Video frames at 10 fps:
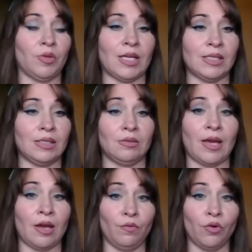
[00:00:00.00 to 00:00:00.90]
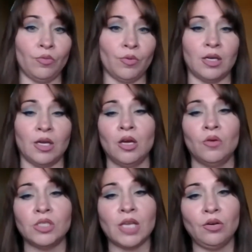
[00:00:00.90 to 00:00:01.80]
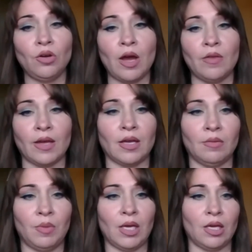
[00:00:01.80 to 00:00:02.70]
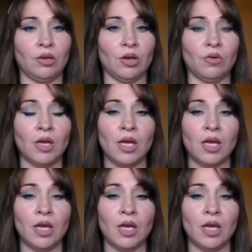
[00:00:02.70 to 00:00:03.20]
can't afford one, which I don't know how that can be, you know,